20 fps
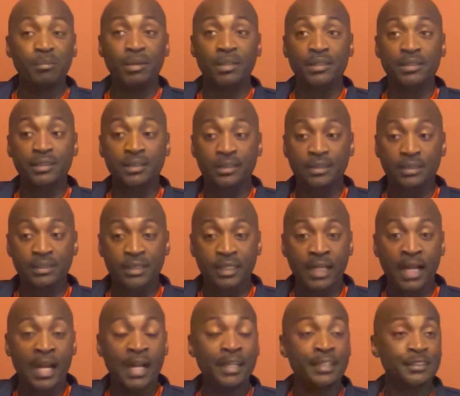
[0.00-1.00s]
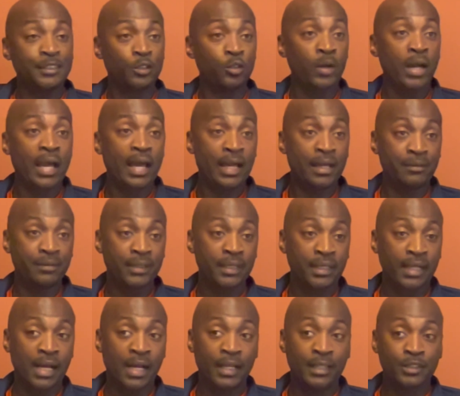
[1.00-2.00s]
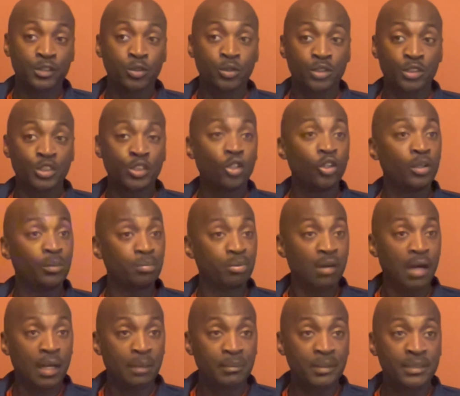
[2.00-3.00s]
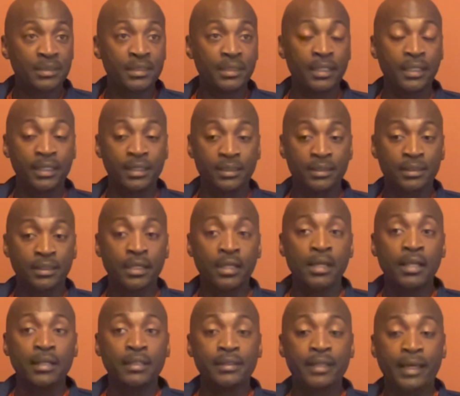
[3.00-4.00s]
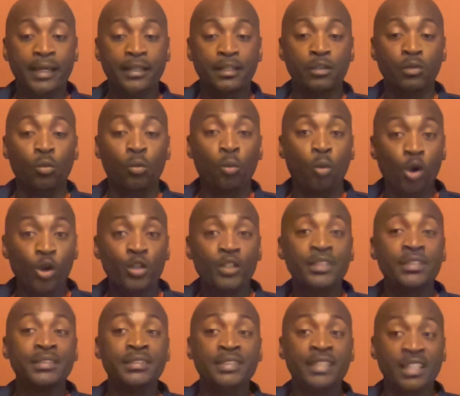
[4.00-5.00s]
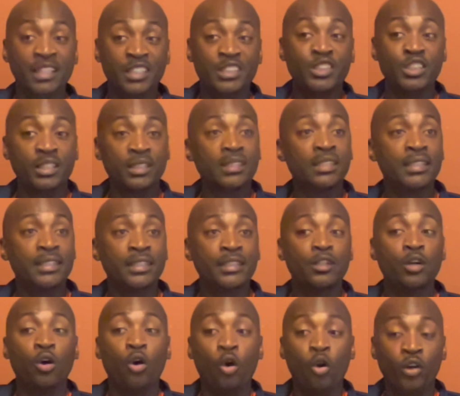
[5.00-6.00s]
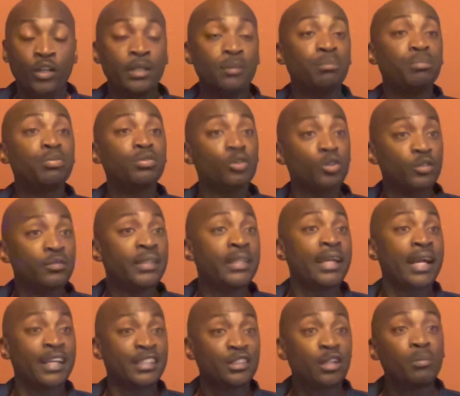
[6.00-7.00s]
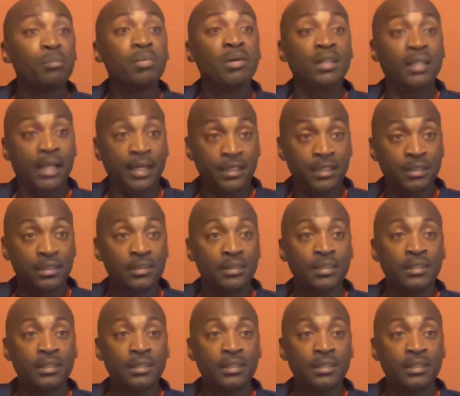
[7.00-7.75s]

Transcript: but the guys who have, and the guys who are showing promise, and they work diligently on improving as a player.